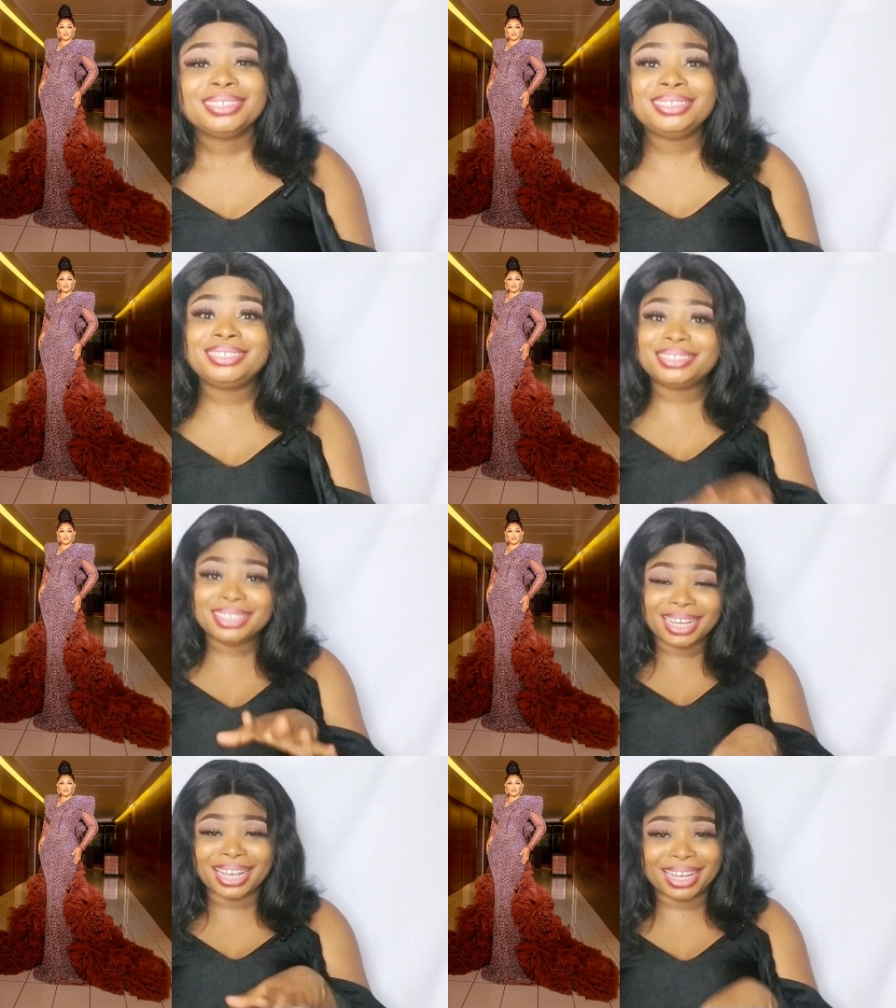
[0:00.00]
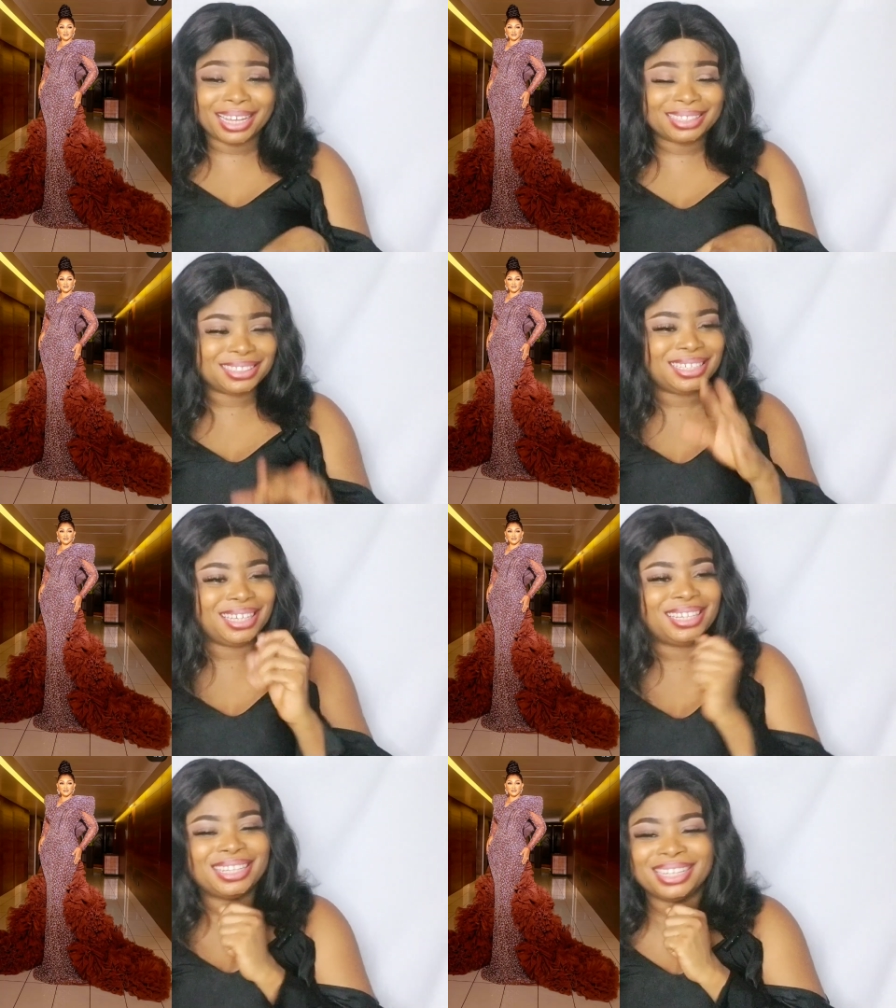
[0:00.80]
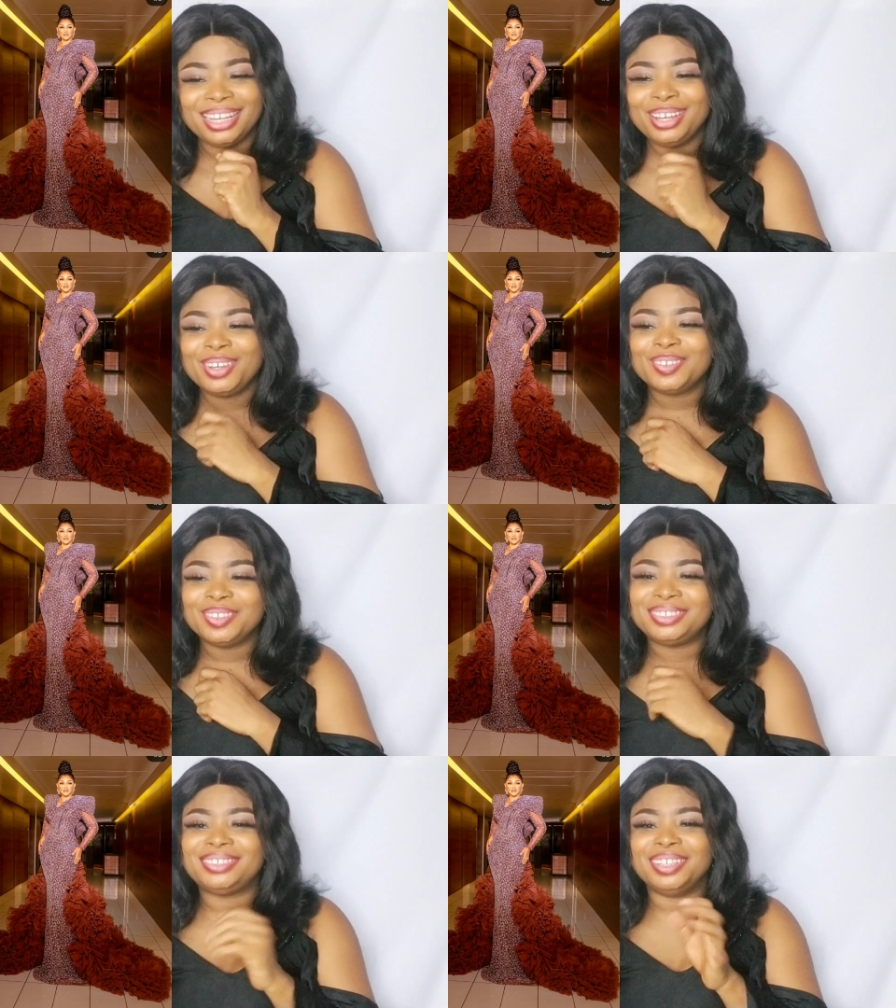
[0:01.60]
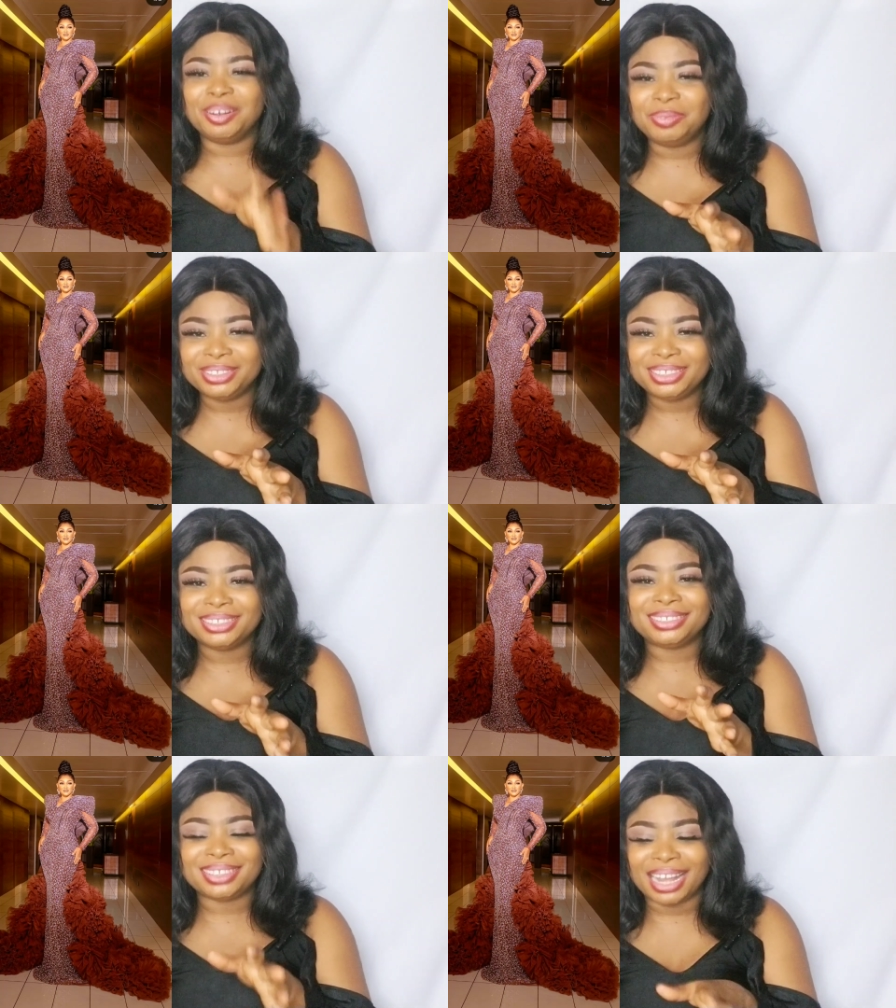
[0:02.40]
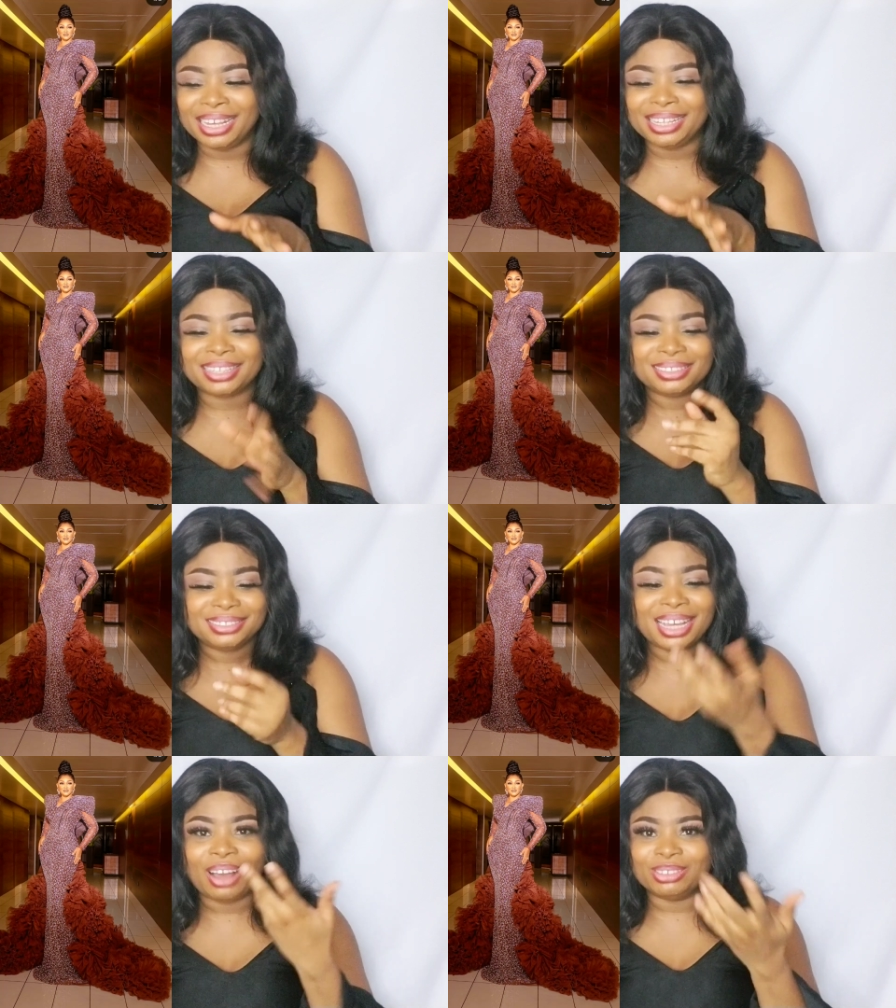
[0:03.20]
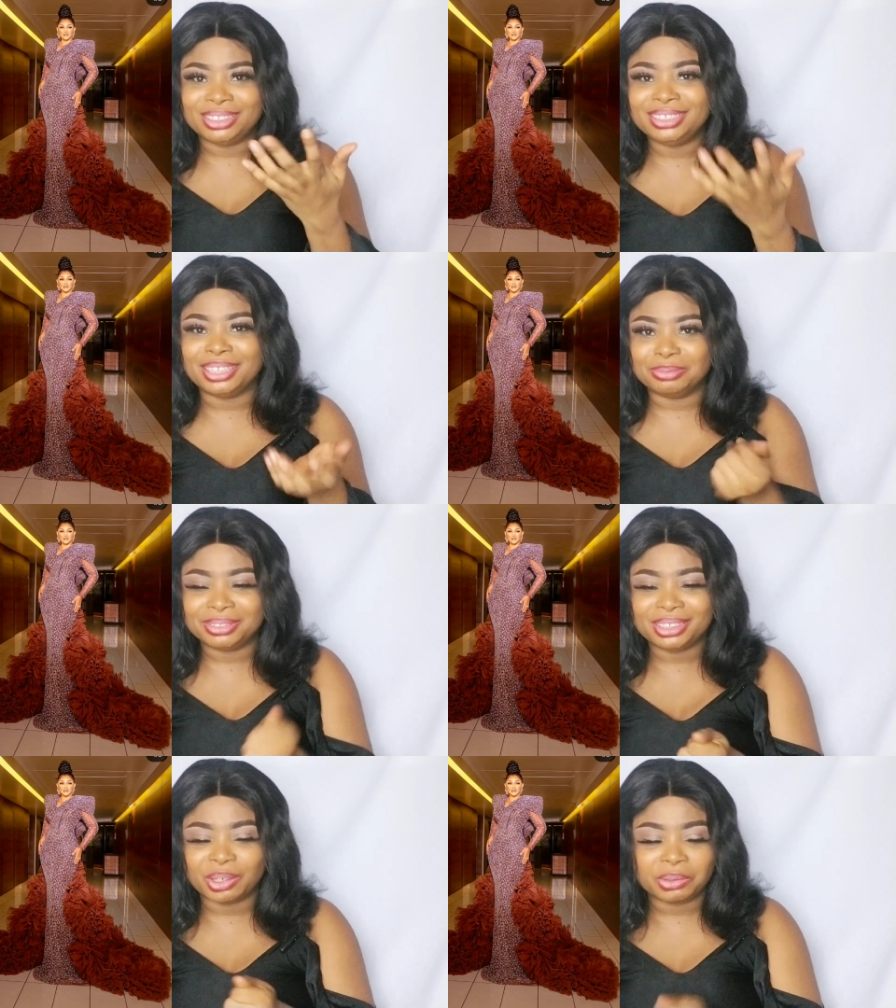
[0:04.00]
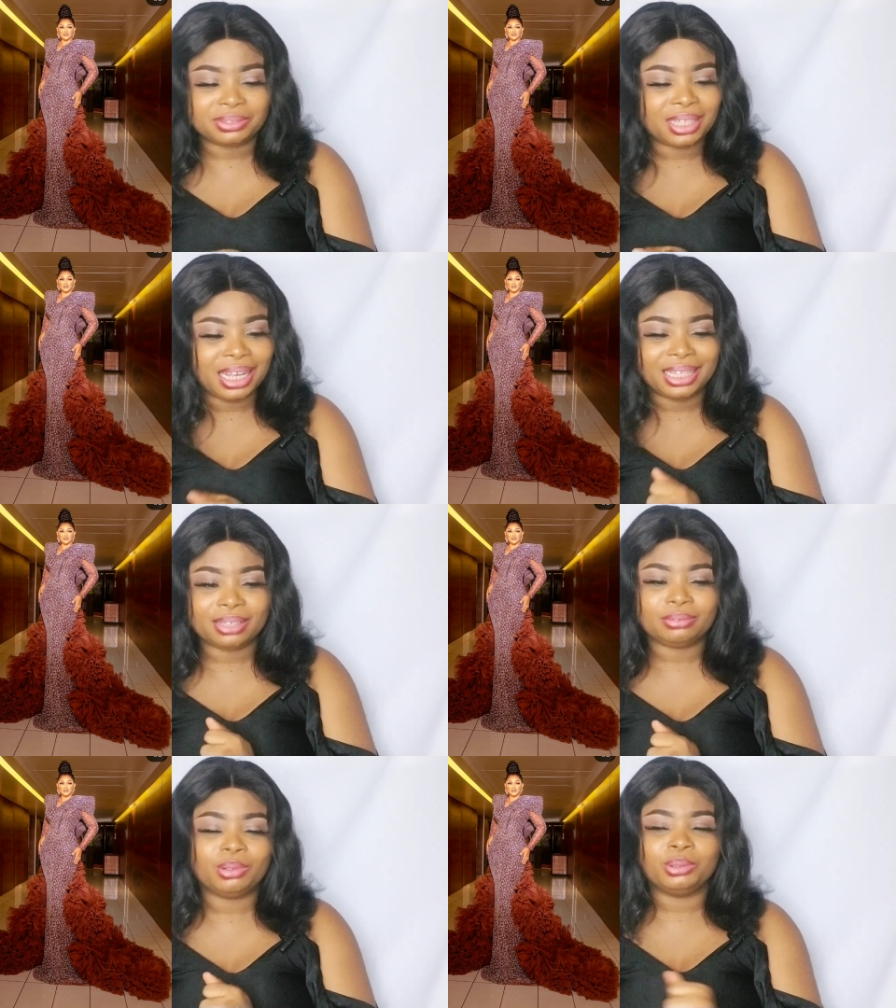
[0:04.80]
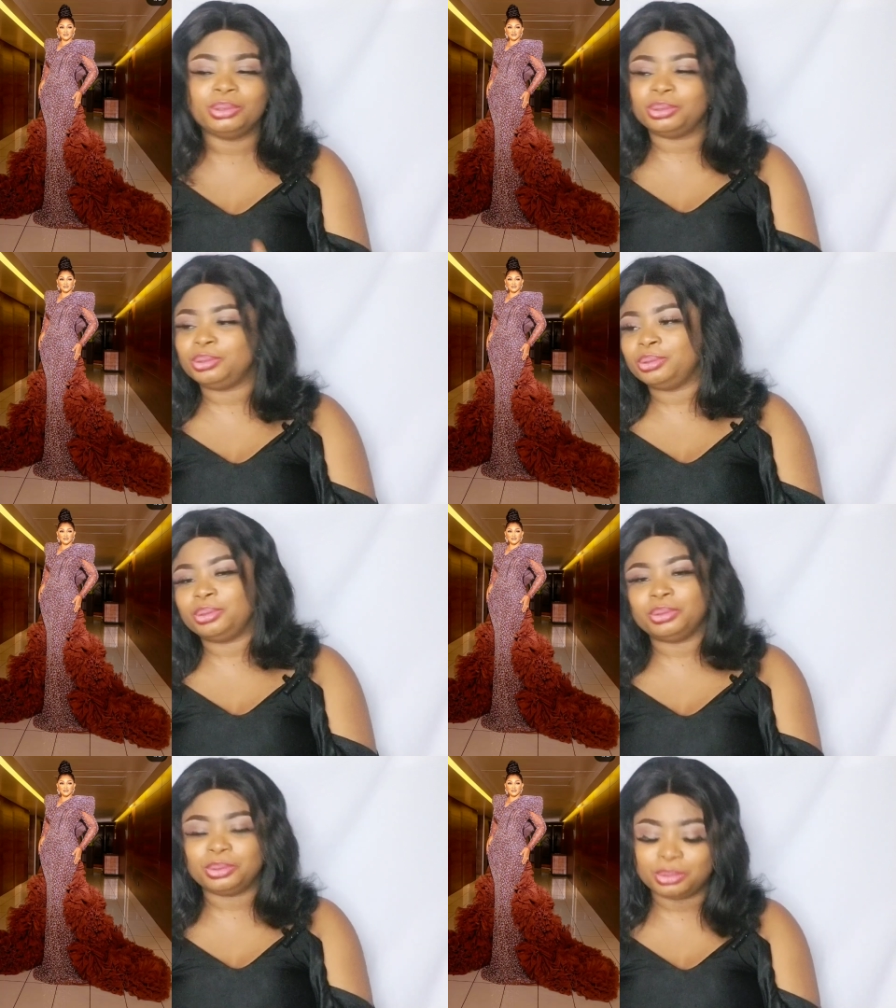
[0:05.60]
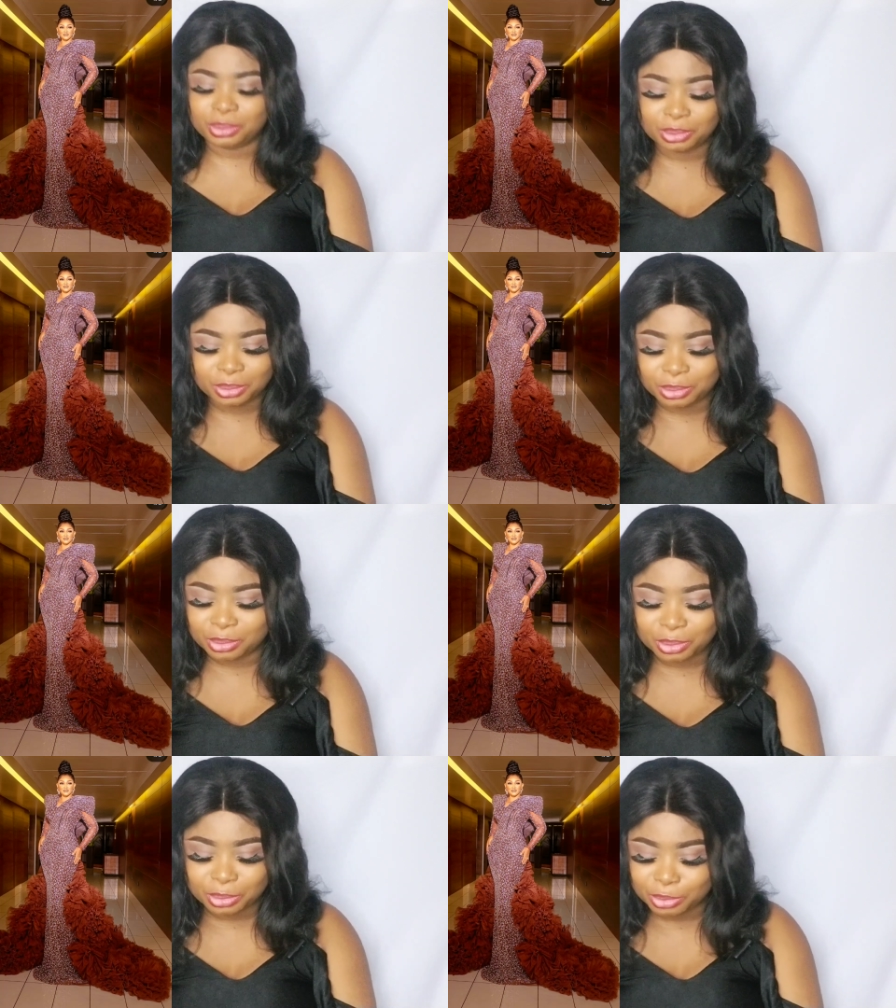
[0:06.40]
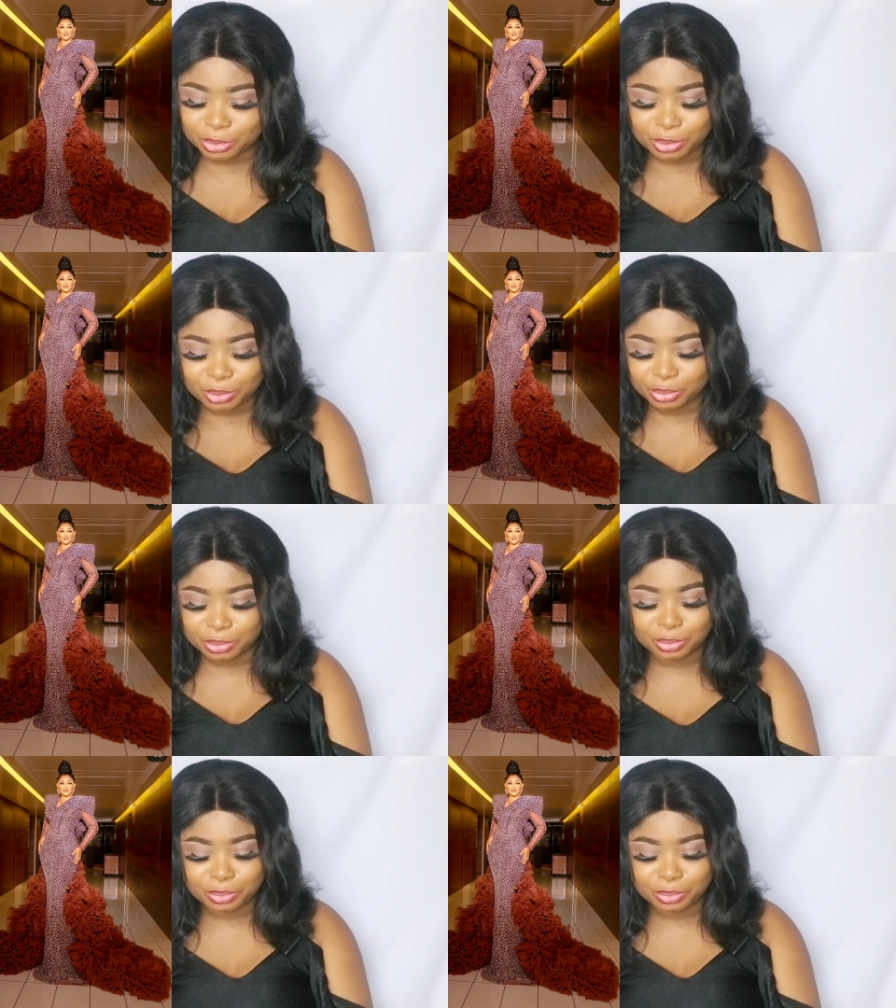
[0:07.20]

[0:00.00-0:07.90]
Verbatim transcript: this year the, the celebrities like they outdid themselves. Like no no no no no no no no no no.